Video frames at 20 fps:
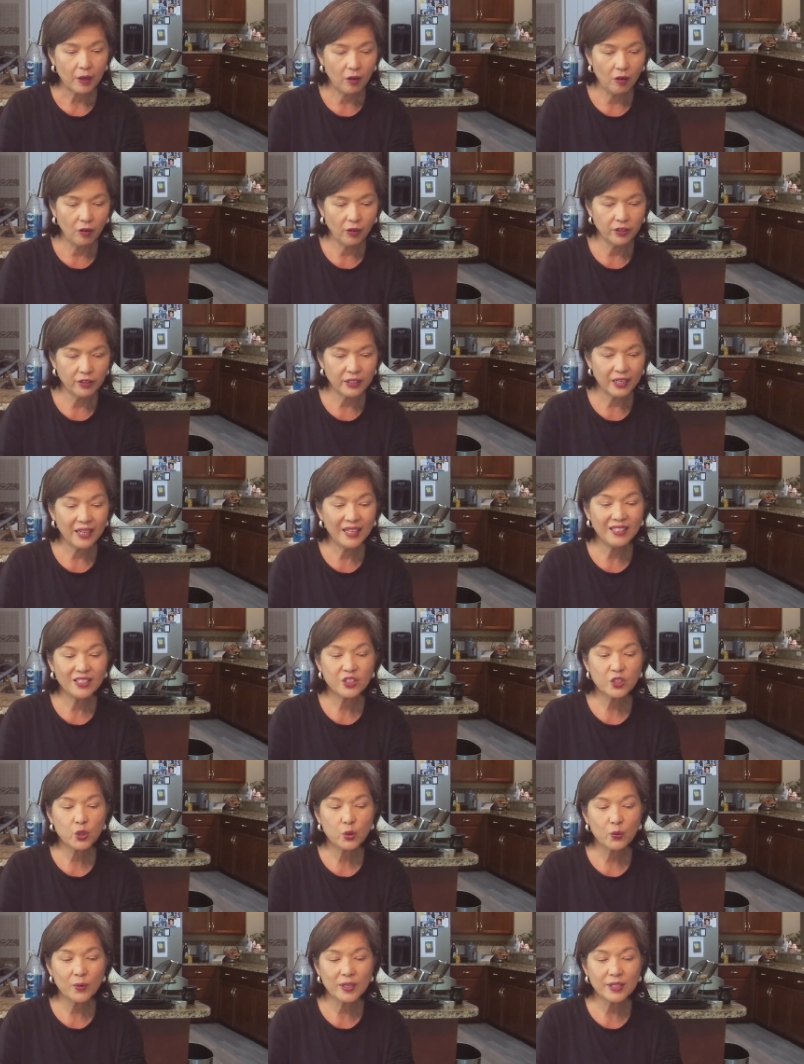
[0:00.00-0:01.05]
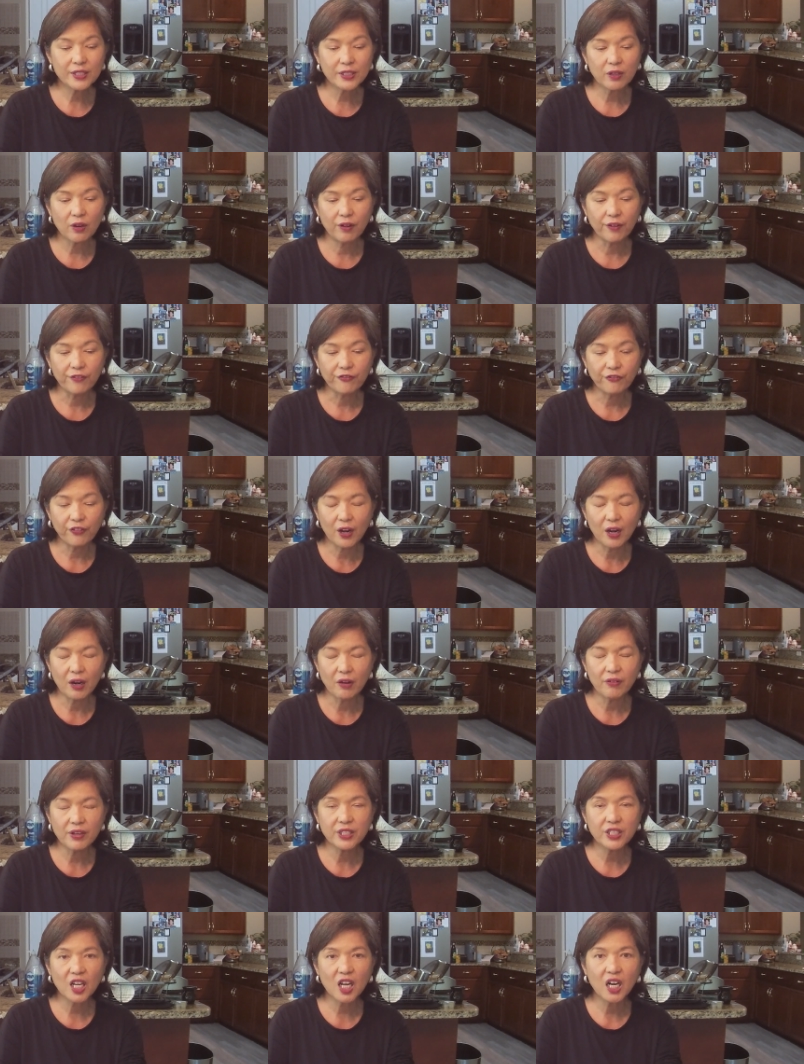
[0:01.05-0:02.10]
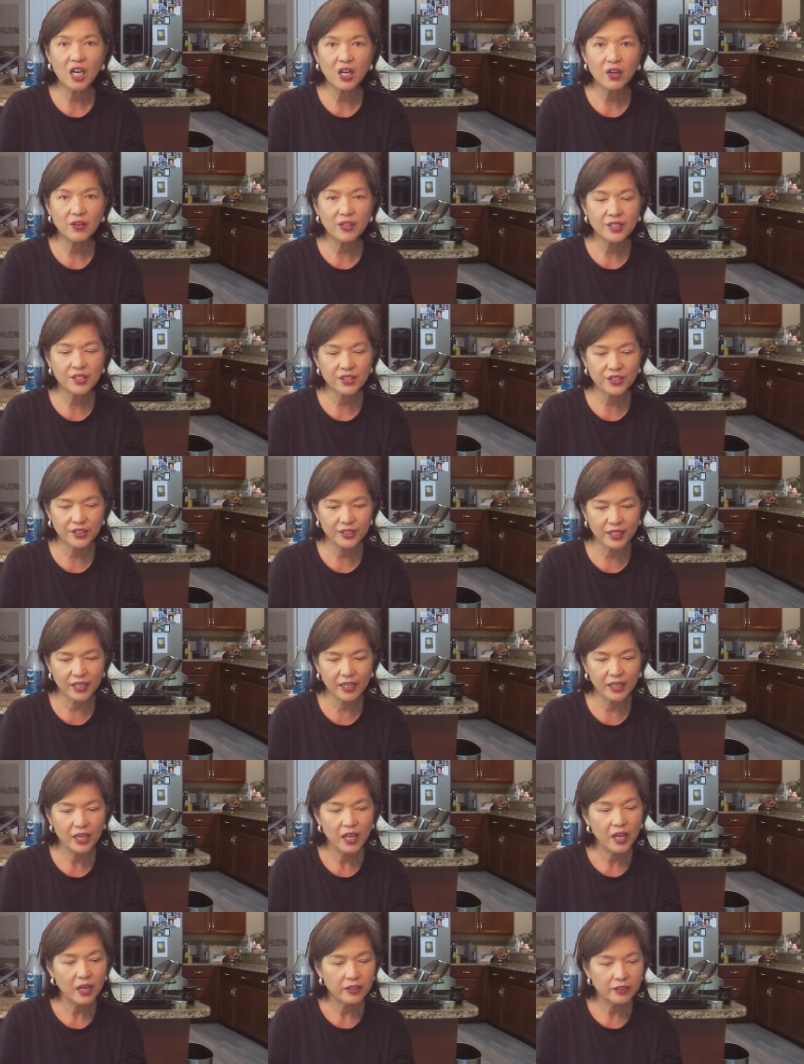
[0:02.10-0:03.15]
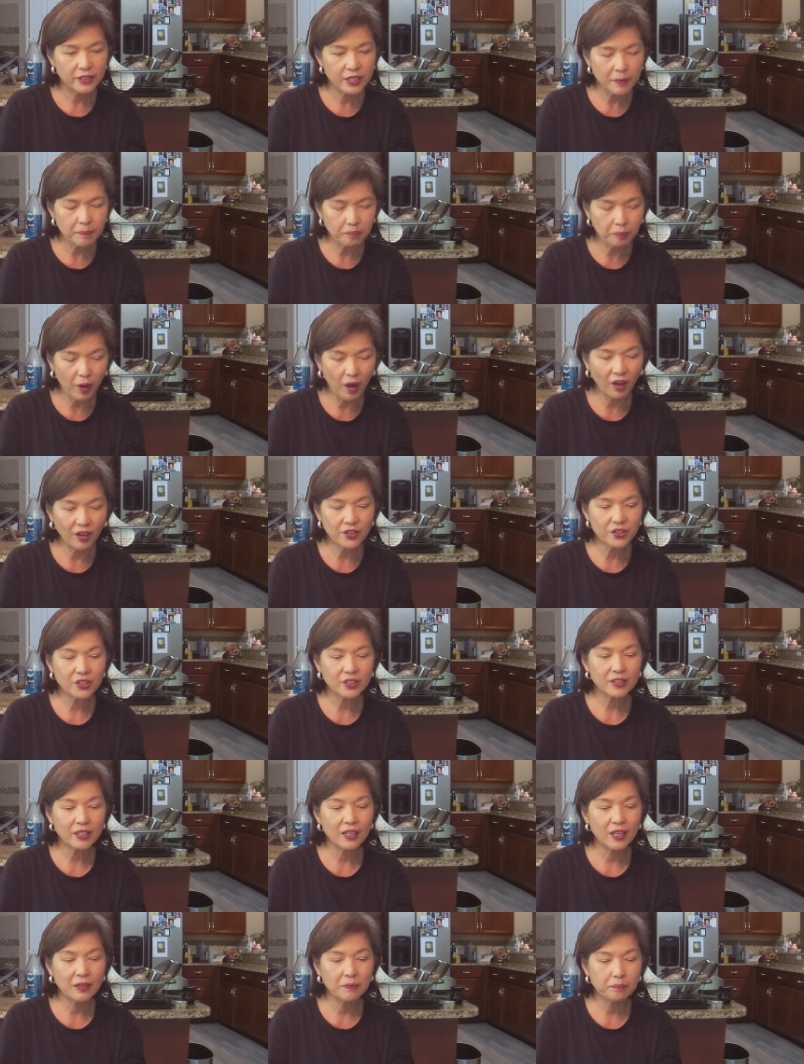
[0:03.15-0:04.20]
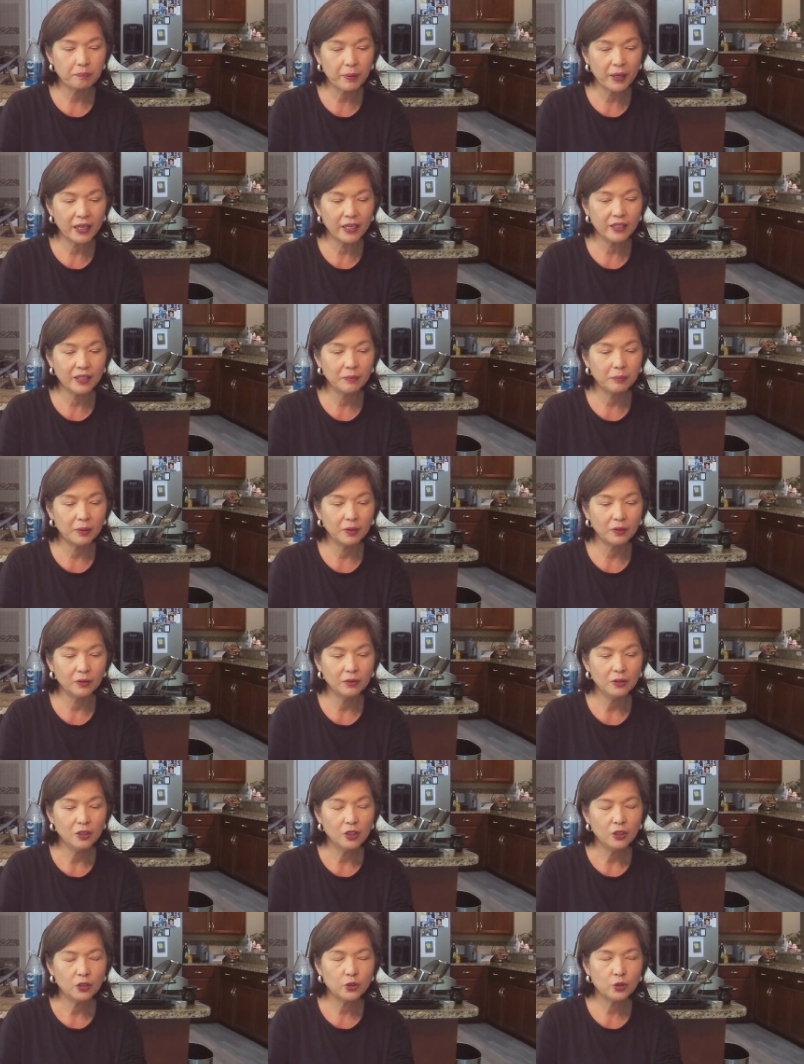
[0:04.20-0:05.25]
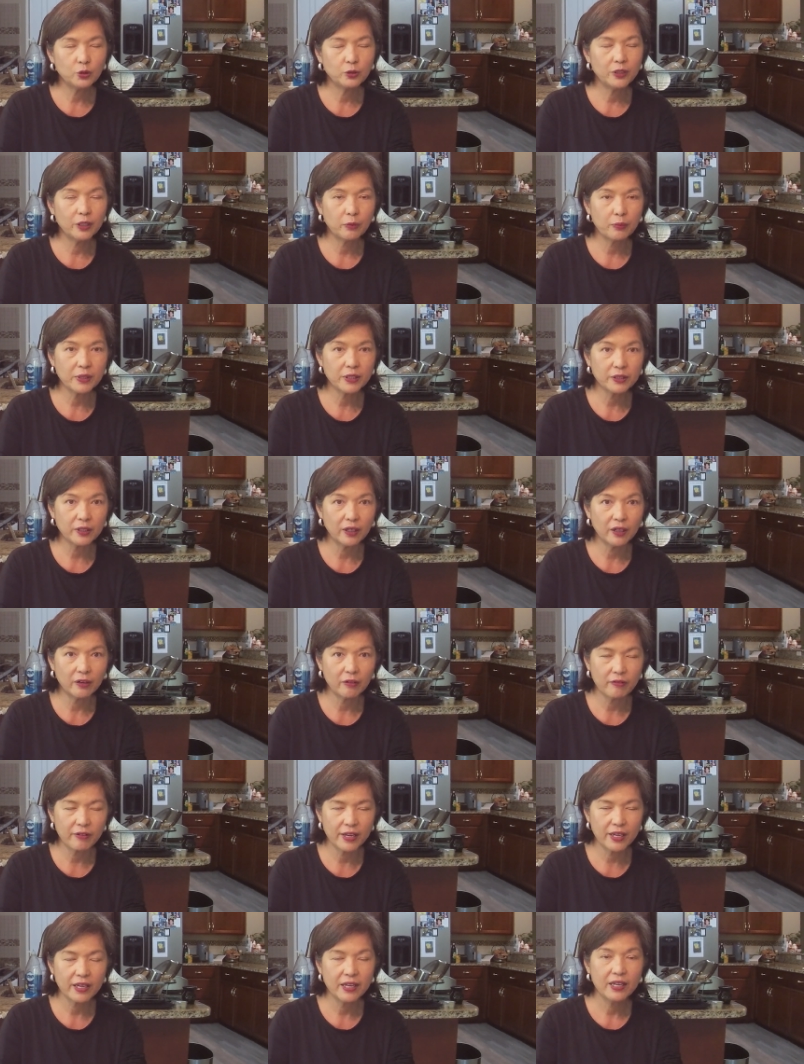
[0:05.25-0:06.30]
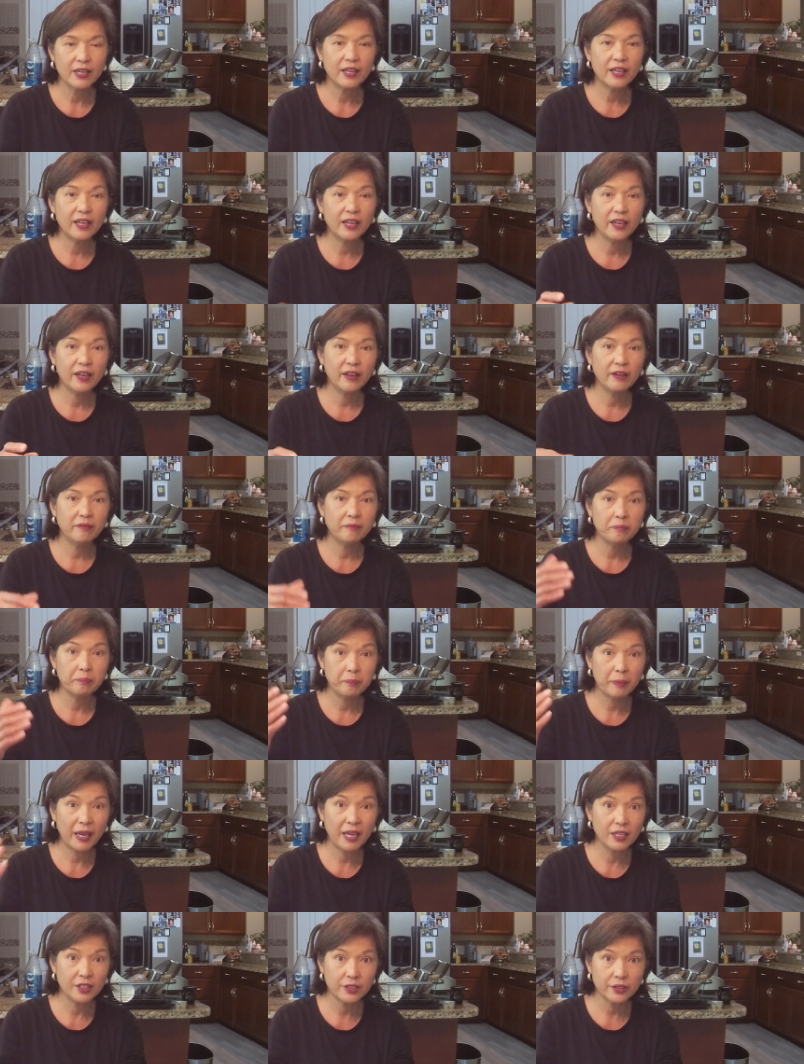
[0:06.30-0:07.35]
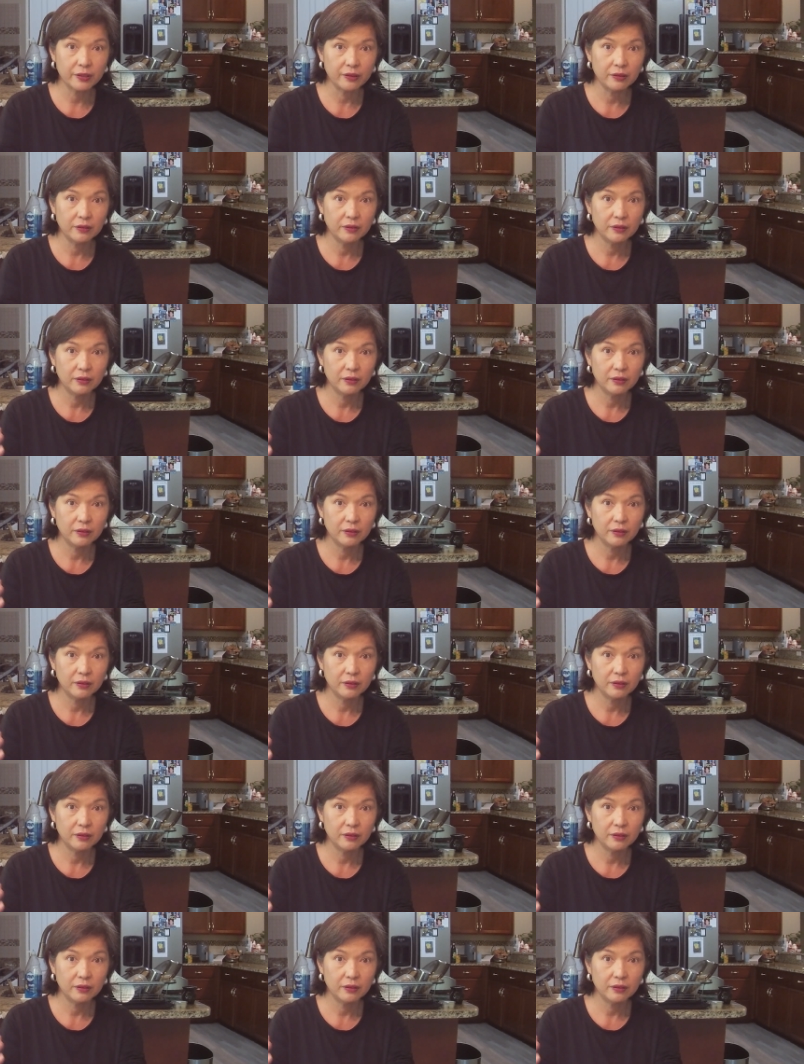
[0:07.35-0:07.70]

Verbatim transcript: on interest on foreign currency deposit and payable to the retiree in peso.